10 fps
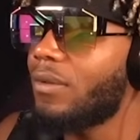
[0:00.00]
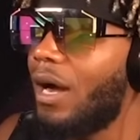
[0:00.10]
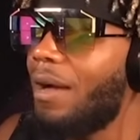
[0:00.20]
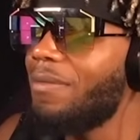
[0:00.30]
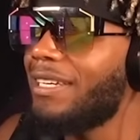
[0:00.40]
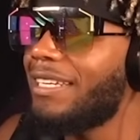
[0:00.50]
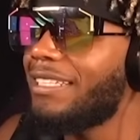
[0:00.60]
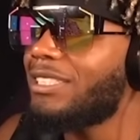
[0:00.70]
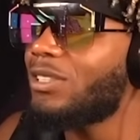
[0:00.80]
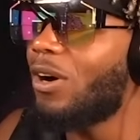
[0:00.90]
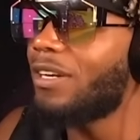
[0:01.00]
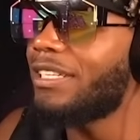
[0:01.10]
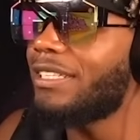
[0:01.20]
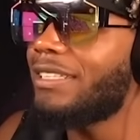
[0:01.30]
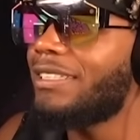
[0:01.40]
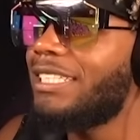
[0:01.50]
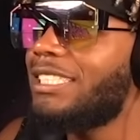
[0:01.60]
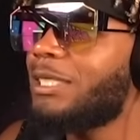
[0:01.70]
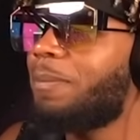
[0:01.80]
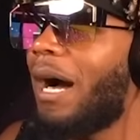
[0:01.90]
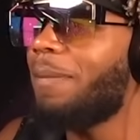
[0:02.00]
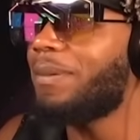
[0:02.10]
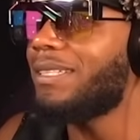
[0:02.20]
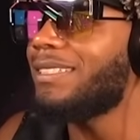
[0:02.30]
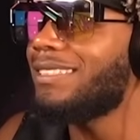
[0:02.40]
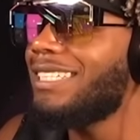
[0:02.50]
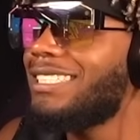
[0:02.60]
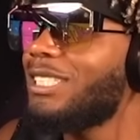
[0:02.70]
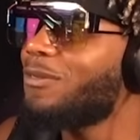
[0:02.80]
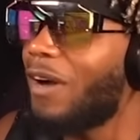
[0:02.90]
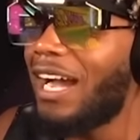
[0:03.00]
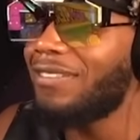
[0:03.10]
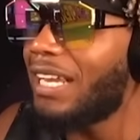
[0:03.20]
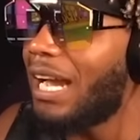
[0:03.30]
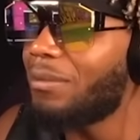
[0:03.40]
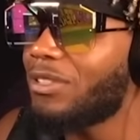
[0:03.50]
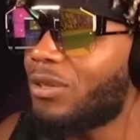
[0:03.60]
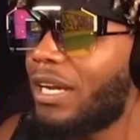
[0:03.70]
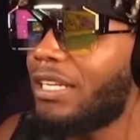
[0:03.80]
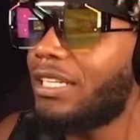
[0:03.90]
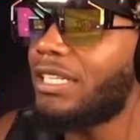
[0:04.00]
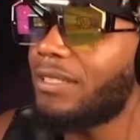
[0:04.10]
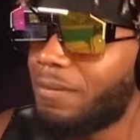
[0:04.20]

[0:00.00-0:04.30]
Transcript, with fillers: Well, I'm gonna get it started. This is popping. This is five diamonds right here.